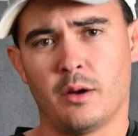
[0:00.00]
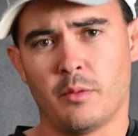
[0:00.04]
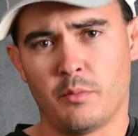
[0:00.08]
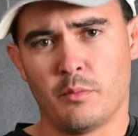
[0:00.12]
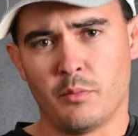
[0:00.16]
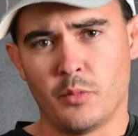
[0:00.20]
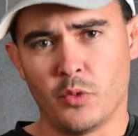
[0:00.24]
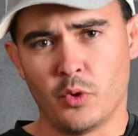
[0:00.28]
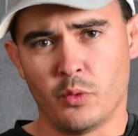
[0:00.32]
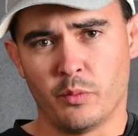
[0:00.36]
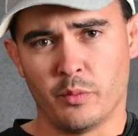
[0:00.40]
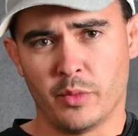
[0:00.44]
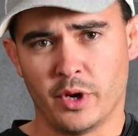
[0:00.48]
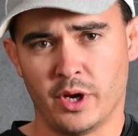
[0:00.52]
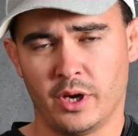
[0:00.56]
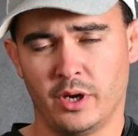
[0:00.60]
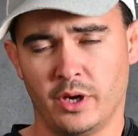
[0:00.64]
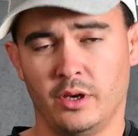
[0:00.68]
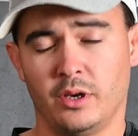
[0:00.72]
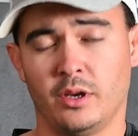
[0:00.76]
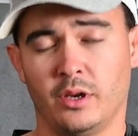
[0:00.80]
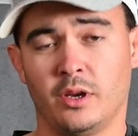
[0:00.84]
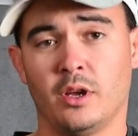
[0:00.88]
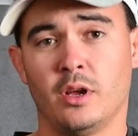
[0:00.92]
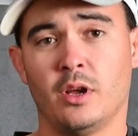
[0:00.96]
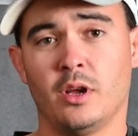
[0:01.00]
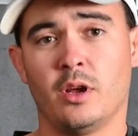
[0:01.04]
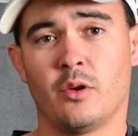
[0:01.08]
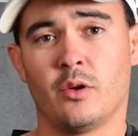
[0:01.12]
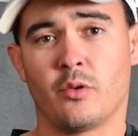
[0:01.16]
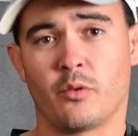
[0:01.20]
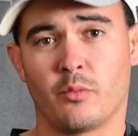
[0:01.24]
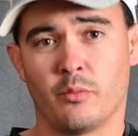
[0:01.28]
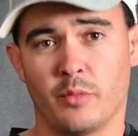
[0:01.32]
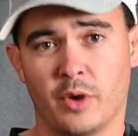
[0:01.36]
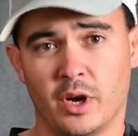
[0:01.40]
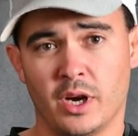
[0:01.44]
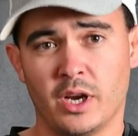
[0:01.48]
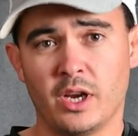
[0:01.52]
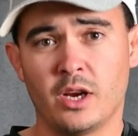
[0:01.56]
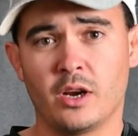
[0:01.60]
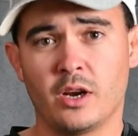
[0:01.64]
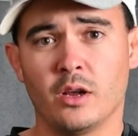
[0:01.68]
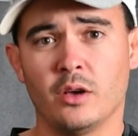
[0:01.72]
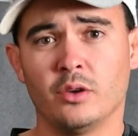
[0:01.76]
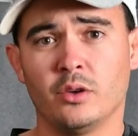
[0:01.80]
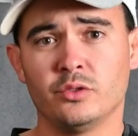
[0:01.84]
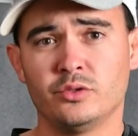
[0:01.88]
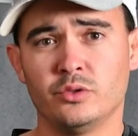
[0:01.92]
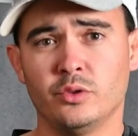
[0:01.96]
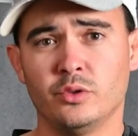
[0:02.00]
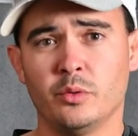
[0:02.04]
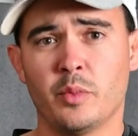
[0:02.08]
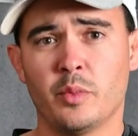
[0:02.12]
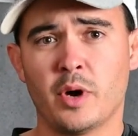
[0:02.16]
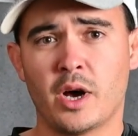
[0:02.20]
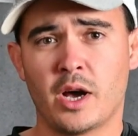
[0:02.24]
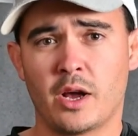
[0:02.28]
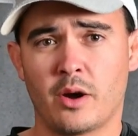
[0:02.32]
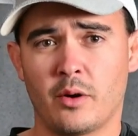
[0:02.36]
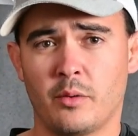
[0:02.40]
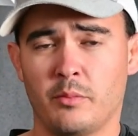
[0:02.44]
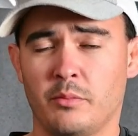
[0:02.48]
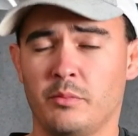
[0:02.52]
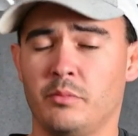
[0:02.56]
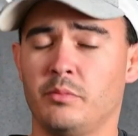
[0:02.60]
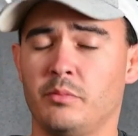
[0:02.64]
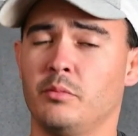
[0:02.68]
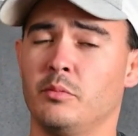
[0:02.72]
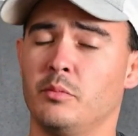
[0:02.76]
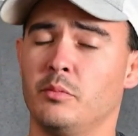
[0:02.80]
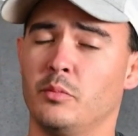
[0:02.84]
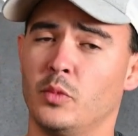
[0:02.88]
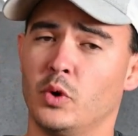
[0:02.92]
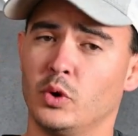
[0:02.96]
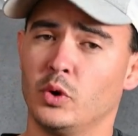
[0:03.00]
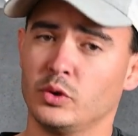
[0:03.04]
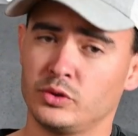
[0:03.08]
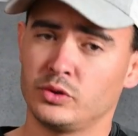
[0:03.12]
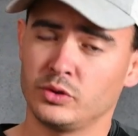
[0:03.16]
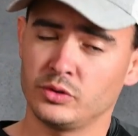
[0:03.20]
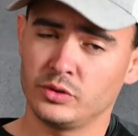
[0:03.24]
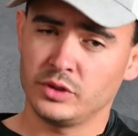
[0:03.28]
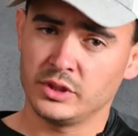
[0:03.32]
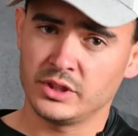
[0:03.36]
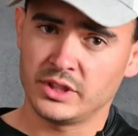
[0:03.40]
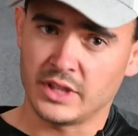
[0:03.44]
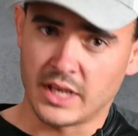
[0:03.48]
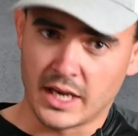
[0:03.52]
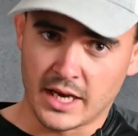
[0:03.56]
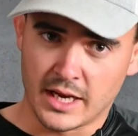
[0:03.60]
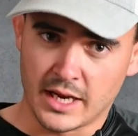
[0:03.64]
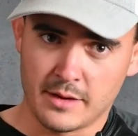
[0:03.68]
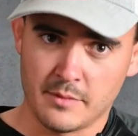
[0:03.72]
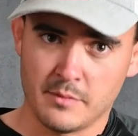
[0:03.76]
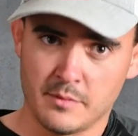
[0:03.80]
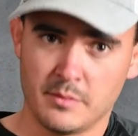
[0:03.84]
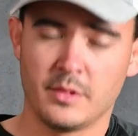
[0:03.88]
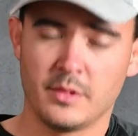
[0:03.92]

movement, very close to the bottom most of the time.